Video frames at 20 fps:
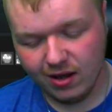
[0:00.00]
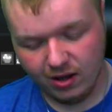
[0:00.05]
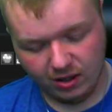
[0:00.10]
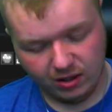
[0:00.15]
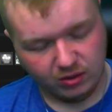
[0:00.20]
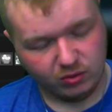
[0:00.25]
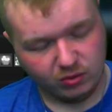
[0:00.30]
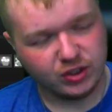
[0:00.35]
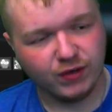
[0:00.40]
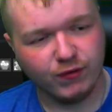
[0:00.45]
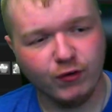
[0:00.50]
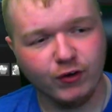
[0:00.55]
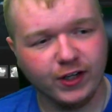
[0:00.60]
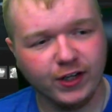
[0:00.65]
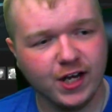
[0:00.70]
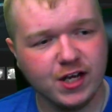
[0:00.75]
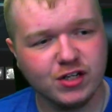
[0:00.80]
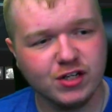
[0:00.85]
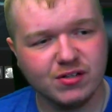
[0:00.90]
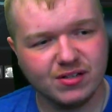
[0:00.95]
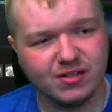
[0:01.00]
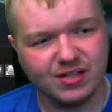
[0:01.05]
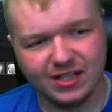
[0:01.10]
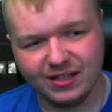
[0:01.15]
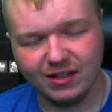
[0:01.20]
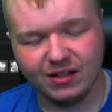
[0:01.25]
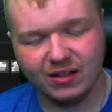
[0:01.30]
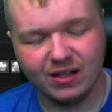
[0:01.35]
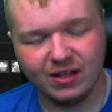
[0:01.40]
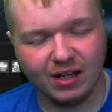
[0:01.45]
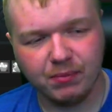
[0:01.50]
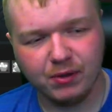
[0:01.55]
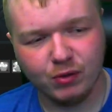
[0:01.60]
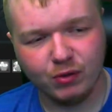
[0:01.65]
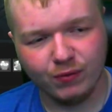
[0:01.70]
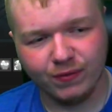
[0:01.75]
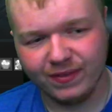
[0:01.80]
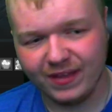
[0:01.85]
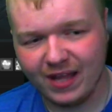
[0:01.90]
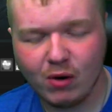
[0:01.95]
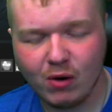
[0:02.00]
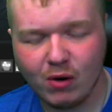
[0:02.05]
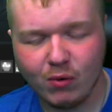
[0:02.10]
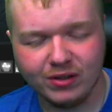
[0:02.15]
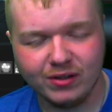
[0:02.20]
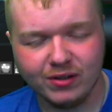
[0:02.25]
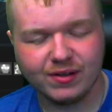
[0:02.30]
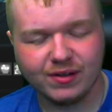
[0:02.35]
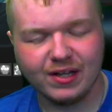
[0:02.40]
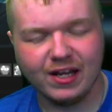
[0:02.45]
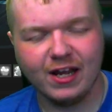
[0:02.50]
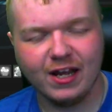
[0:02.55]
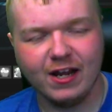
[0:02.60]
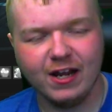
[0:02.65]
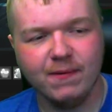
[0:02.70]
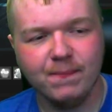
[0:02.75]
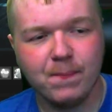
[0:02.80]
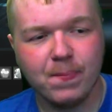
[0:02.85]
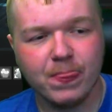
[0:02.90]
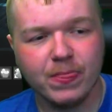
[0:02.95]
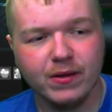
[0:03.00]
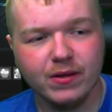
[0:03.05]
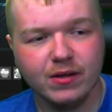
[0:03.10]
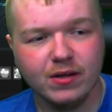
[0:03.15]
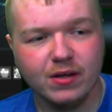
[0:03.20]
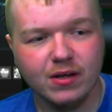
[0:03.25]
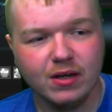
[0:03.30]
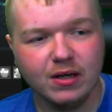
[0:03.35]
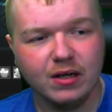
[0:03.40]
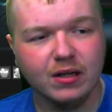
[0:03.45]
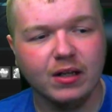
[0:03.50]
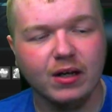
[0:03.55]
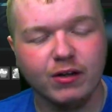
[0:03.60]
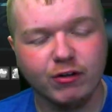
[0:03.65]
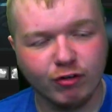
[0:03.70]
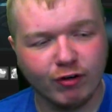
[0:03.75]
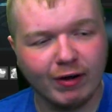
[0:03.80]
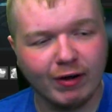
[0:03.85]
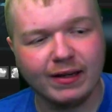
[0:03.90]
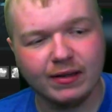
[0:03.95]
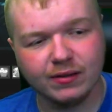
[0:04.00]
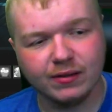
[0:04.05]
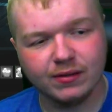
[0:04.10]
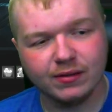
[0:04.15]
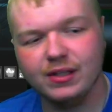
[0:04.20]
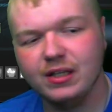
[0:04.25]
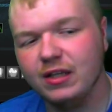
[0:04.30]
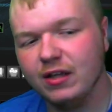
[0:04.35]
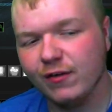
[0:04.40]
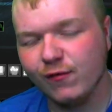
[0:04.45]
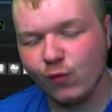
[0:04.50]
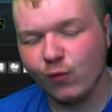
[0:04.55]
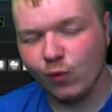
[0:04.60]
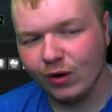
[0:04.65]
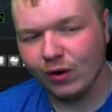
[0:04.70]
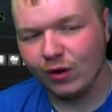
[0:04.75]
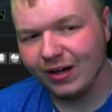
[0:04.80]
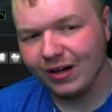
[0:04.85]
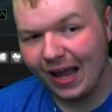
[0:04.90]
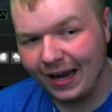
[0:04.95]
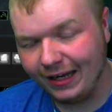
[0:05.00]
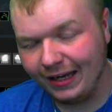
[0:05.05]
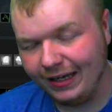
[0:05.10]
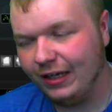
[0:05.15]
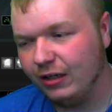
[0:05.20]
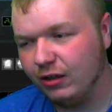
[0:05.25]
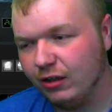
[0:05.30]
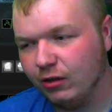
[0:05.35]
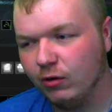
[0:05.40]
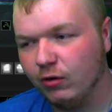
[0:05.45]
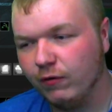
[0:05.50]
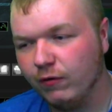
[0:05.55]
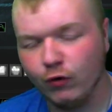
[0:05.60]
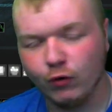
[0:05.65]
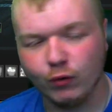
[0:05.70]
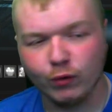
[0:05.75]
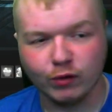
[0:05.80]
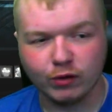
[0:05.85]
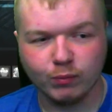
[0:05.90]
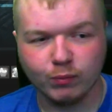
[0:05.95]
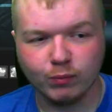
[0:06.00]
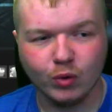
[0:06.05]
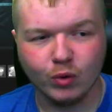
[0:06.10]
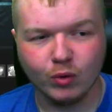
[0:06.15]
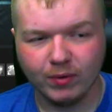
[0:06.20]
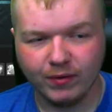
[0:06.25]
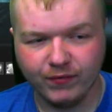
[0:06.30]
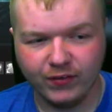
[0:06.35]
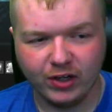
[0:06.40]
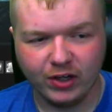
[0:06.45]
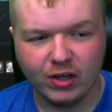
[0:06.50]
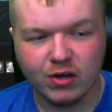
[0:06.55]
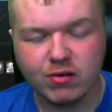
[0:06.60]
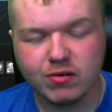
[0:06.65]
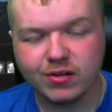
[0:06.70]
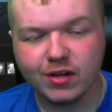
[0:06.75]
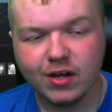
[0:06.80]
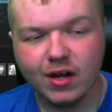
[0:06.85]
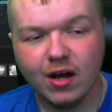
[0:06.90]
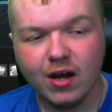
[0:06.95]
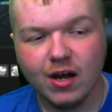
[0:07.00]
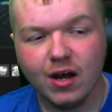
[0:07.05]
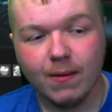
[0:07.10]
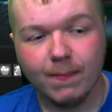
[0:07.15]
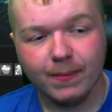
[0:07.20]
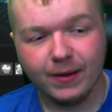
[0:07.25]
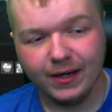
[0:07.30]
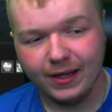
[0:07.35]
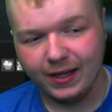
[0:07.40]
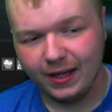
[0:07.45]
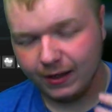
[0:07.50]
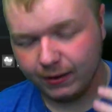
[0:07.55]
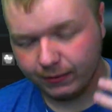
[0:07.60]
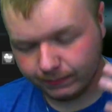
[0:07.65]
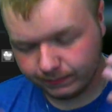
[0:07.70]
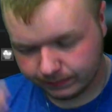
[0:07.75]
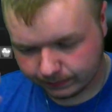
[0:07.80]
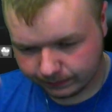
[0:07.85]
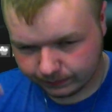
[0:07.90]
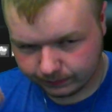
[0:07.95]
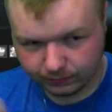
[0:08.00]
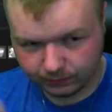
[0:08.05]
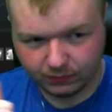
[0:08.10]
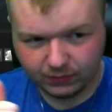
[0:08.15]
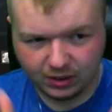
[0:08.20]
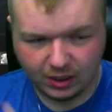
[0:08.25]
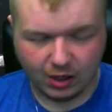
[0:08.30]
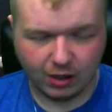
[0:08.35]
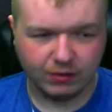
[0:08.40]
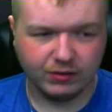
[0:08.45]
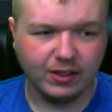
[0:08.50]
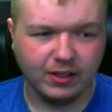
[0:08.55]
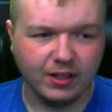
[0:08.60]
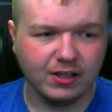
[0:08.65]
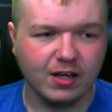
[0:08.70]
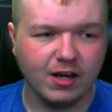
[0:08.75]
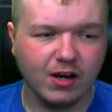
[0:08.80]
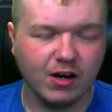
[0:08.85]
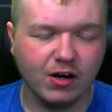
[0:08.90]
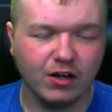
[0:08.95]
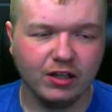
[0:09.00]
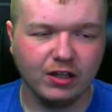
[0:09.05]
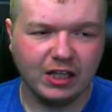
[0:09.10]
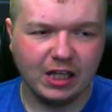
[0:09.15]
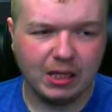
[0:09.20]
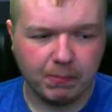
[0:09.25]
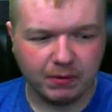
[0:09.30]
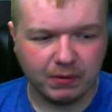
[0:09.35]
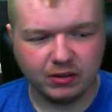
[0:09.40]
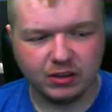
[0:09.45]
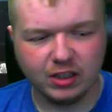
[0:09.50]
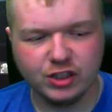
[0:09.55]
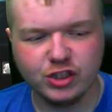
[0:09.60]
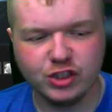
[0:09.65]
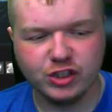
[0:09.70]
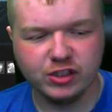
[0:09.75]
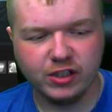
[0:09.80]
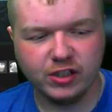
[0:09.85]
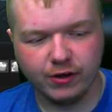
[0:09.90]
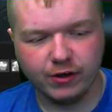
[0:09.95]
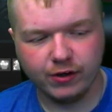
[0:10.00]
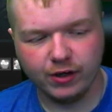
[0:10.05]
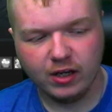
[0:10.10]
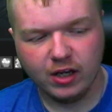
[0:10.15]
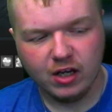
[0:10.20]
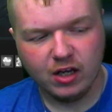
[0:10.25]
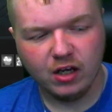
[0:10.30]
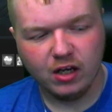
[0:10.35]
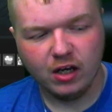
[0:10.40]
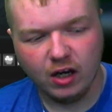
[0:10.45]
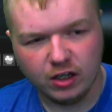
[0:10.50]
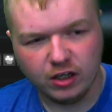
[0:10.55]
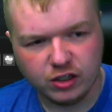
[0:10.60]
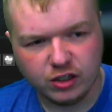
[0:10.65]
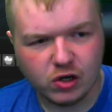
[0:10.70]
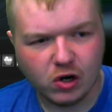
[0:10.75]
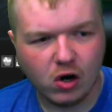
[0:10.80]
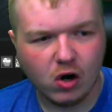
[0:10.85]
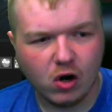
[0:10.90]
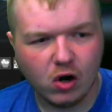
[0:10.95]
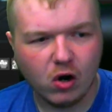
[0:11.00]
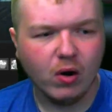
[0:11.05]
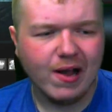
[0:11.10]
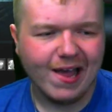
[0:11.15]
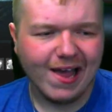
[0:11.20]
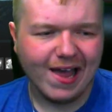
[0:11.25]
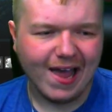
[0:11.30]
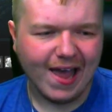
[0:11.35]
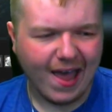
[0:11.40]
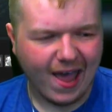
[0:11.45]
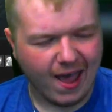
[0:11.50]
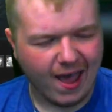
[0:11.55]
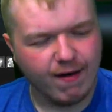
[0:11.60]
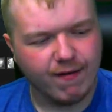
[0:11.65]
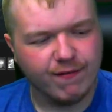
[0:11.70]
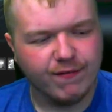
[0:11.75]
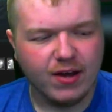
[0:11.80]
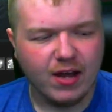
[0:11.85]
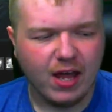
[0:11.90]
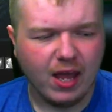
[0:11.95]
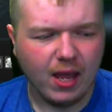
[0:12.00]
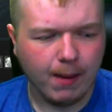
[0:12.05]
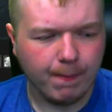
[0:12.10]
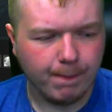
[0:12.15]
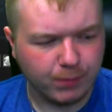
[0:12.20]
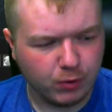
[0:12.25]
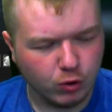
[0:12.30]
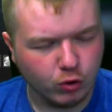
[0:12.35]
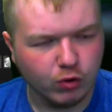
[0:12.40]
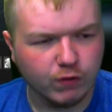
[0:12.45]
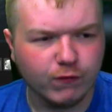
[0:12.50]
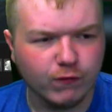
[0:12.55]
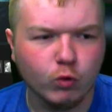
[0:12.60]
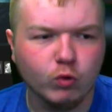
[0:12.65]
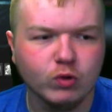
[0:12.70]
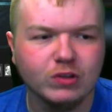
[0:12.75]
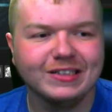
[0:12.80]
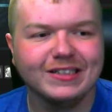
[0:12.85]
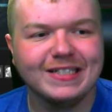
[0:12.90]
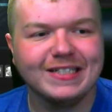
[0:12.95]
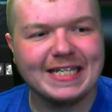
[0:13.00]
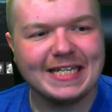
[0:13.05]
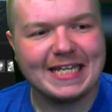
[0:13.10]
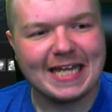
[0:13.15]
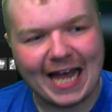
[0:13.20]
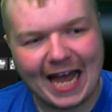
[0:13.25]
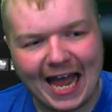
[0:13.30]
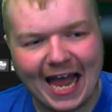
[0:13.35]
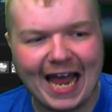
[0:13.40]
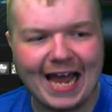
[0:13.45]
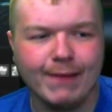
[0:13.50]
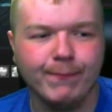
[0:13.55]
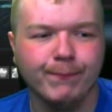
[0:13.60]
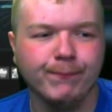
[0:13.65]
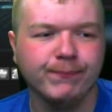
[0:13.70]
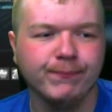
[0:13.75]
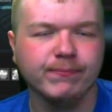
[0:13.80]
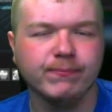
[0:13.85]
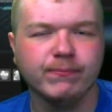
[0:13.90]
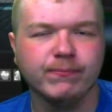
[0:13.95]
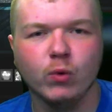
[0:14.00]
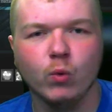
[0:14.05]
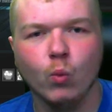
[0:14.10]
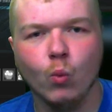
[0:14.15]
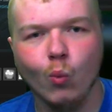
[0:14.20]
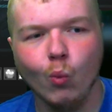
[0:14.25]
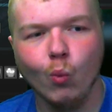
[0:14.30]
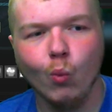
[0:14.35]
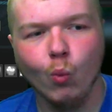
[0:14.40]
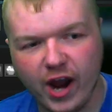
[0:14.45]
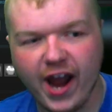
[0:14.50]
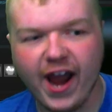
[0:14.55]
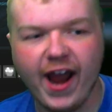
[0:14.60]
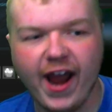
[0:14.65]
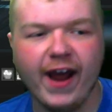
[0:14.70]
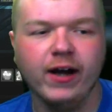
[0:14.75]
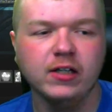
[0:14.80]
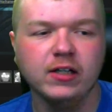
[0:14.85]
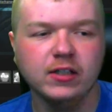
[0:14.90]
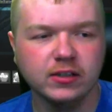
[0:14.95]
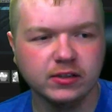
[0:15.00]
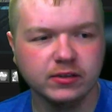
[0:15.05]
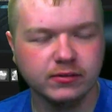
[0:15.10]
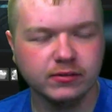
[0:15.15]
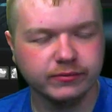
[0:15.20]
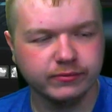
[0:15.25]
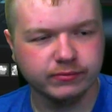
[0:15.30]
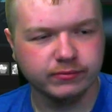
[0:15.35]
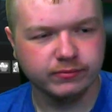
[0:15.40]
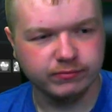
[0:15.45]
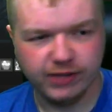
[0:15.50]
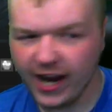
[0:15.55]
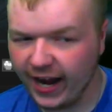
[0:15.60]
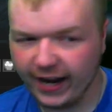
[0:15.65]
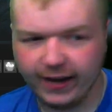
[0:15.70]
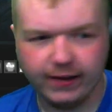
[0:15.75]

whichever one catches, hit the like button on that one instead. That's so I can see of what I need to focus more on my videos. But anyhow, y'all take care. You keep it legendary. And y'all have a beautiful time. Wow. Yeah.